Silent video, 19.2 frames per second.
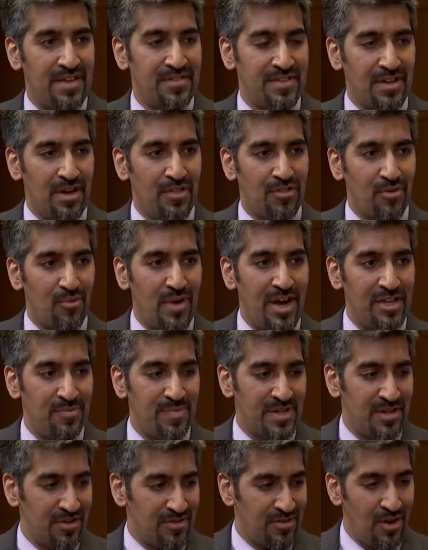testing otherwise
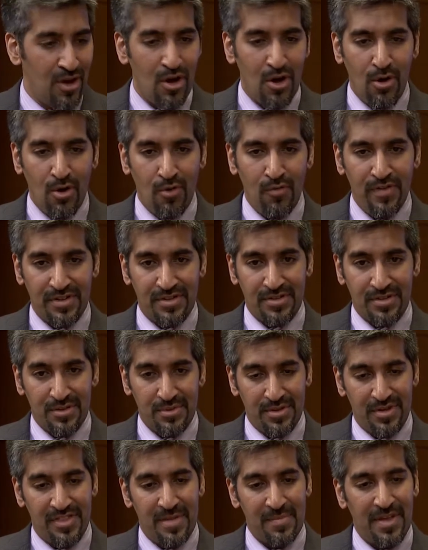because we've
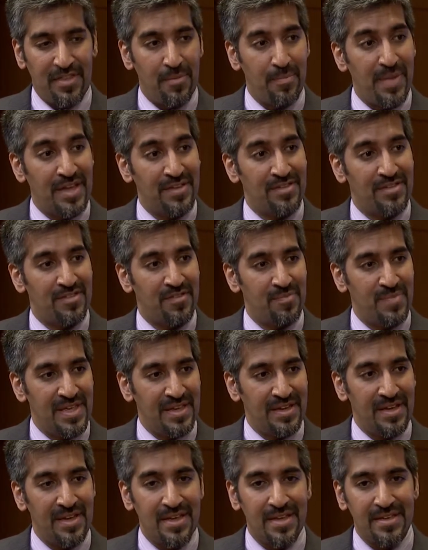excluded them on the basis of
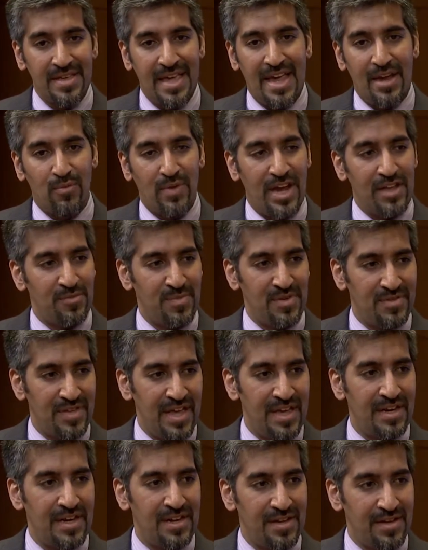being KRAS
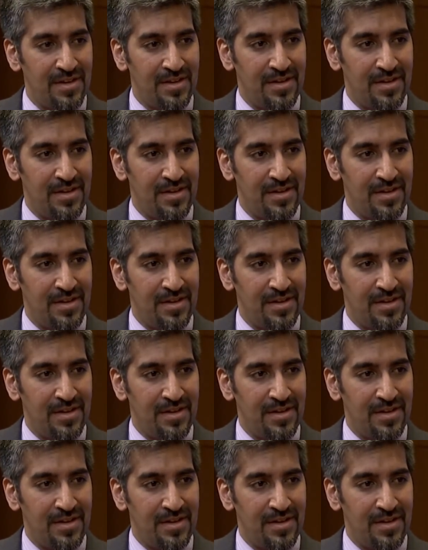mutated.